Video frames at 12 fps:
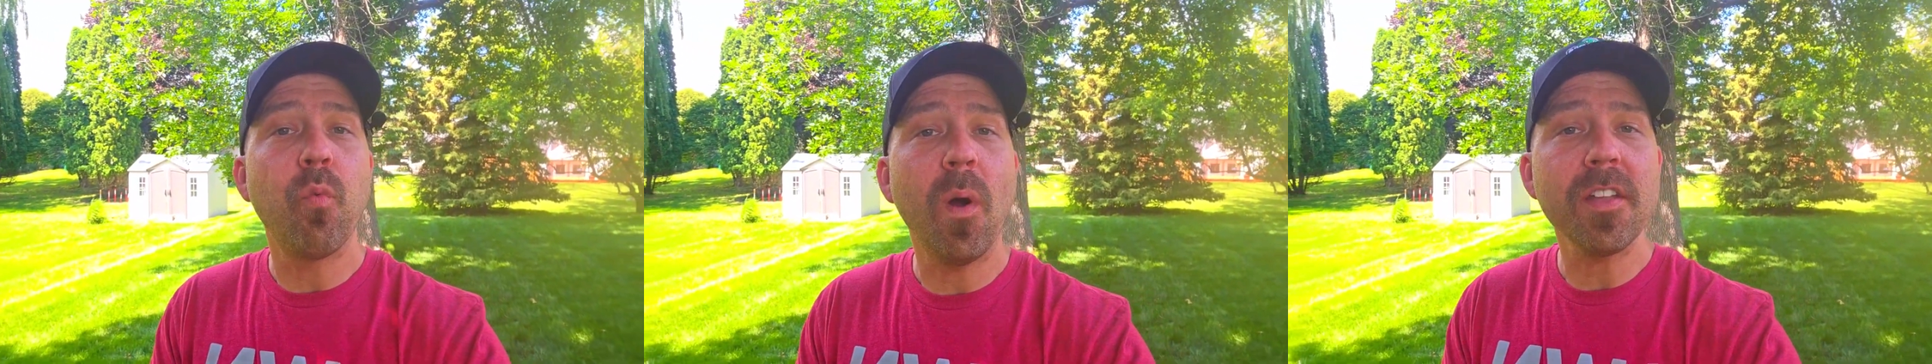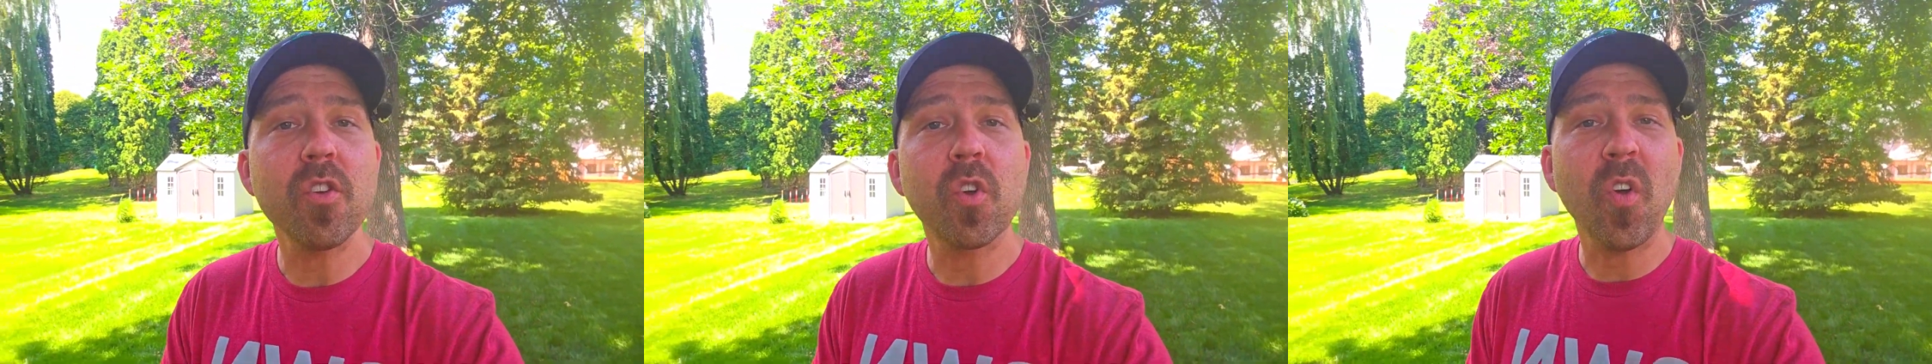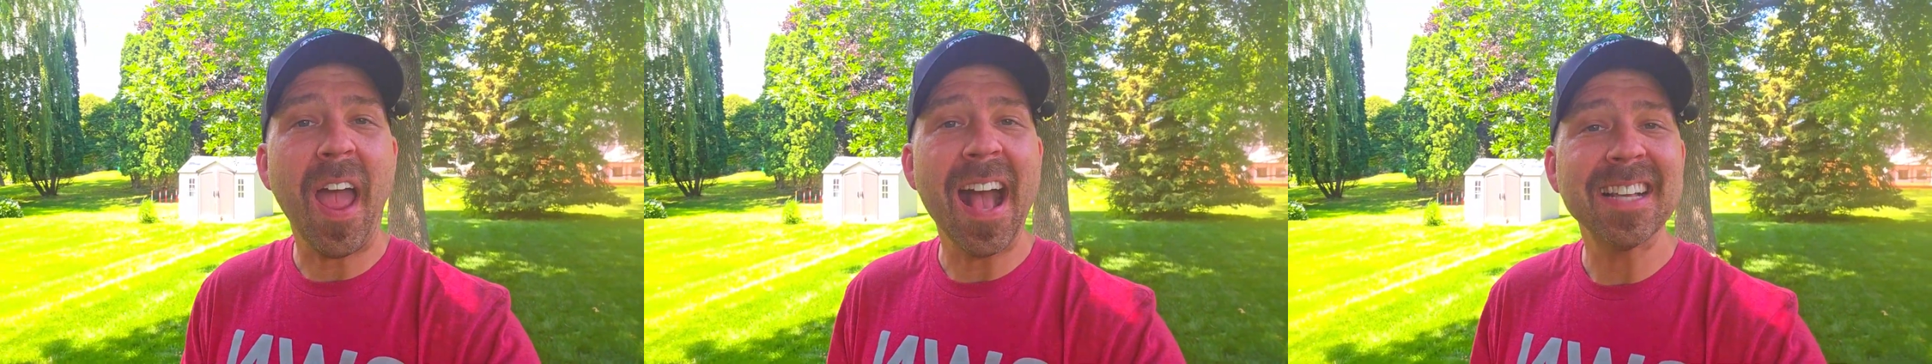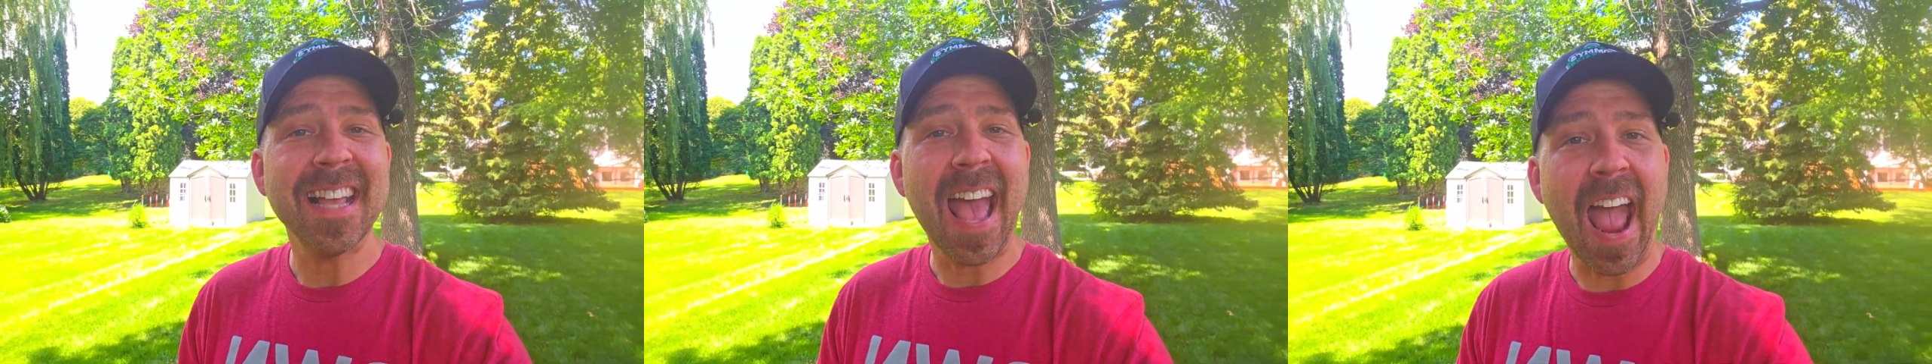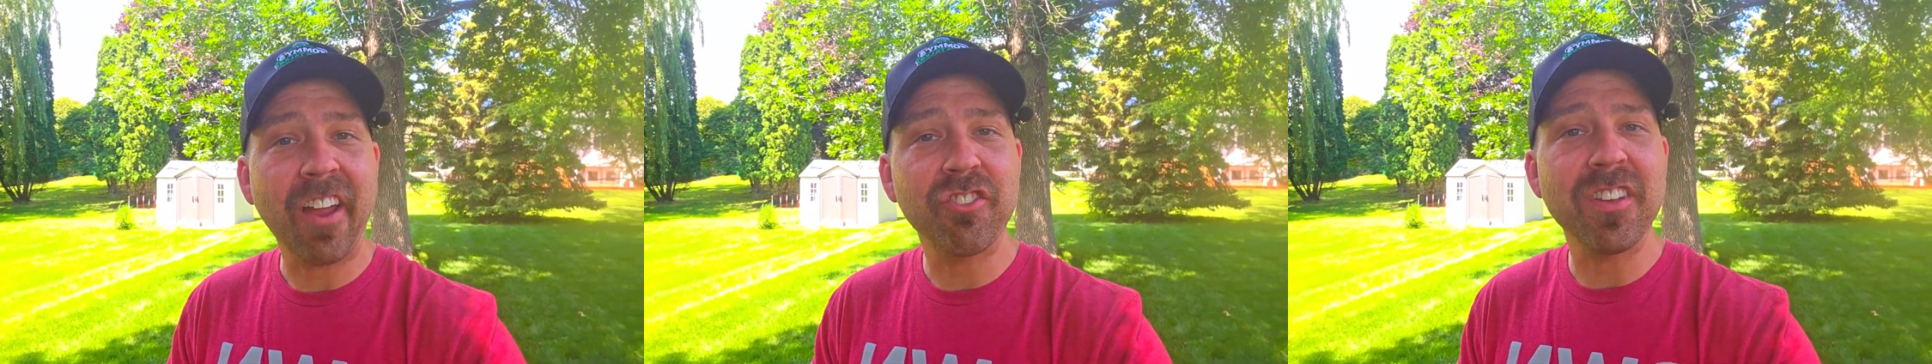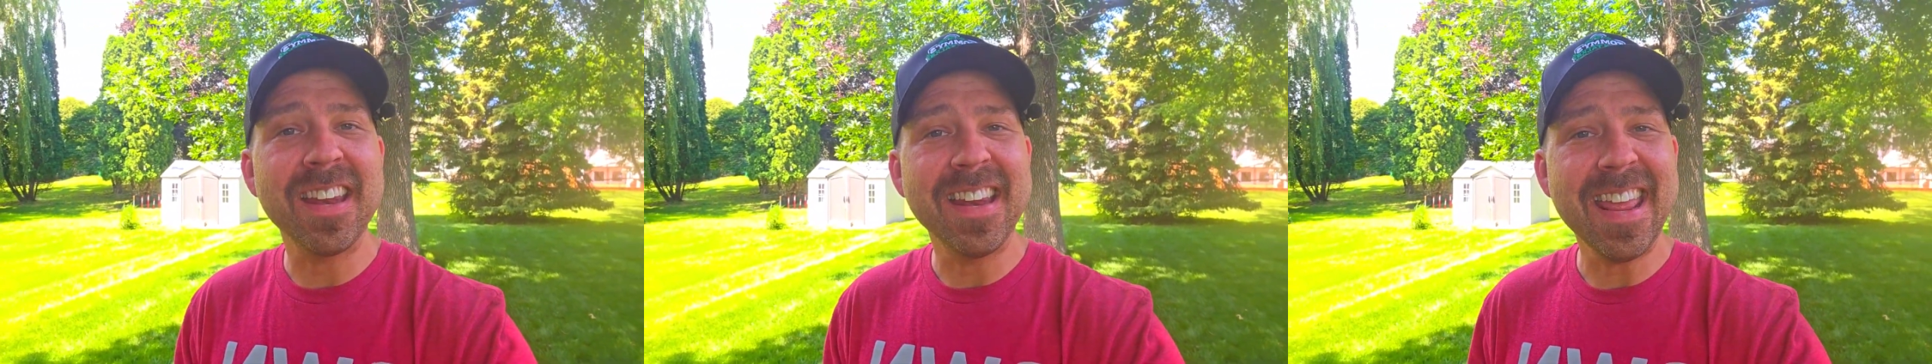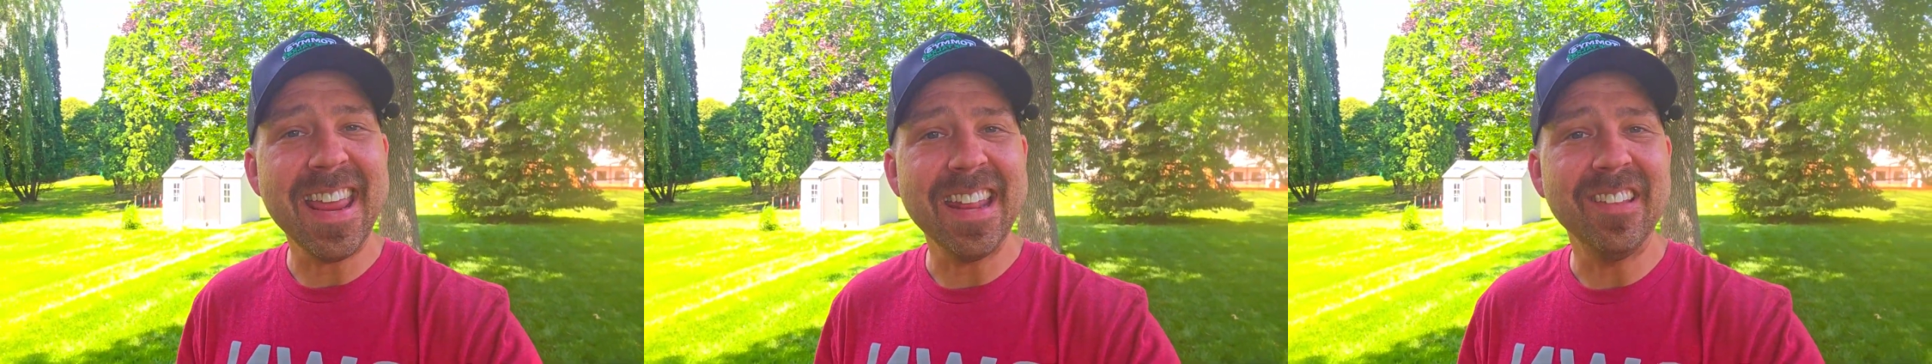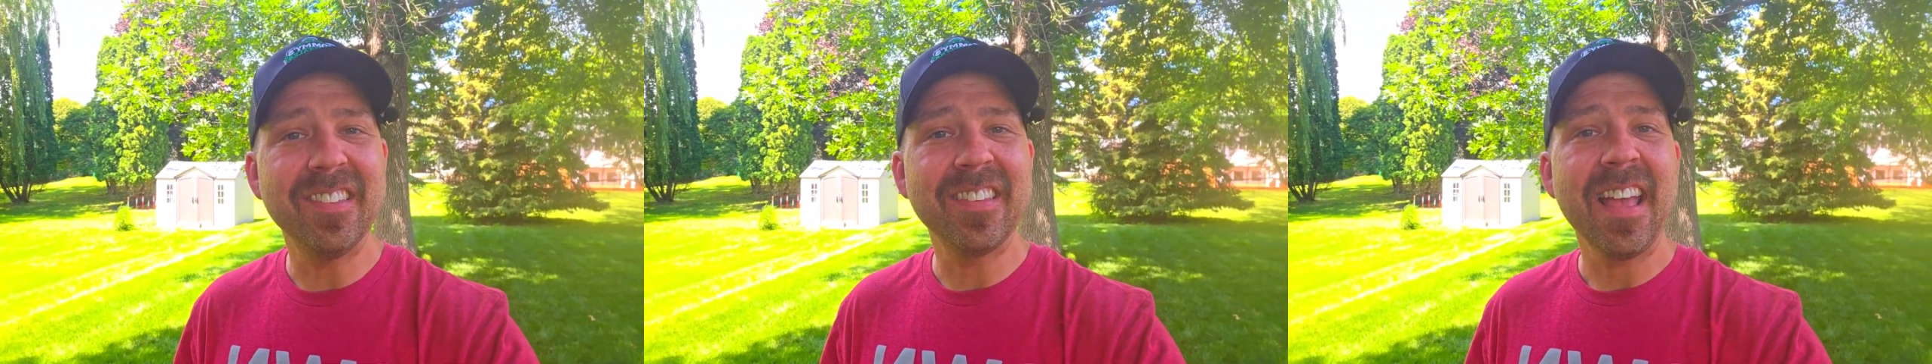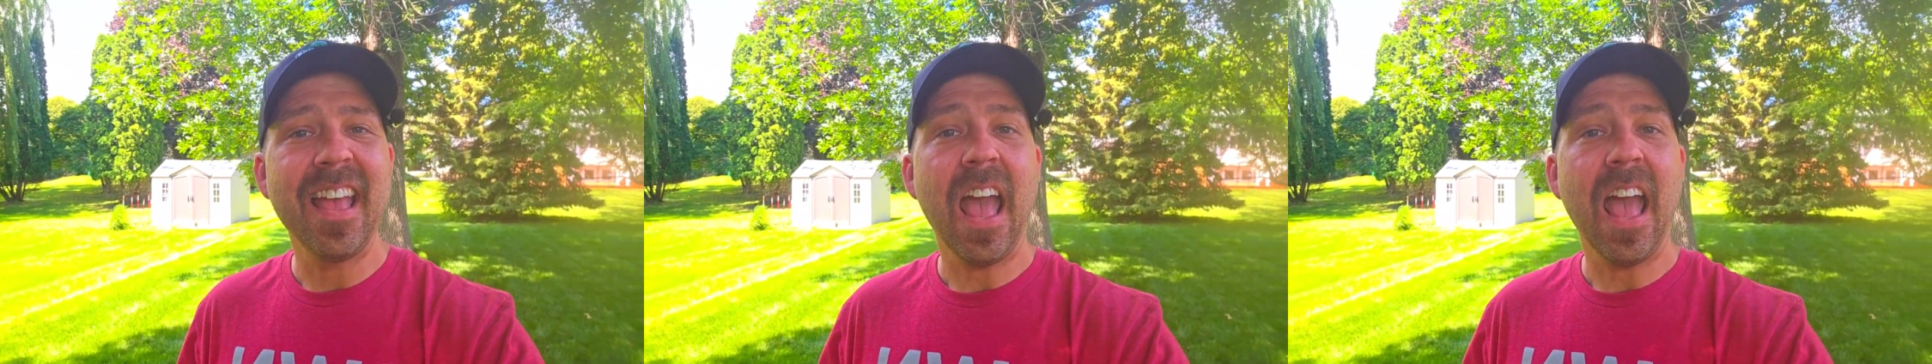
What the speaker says: what your grass actually needs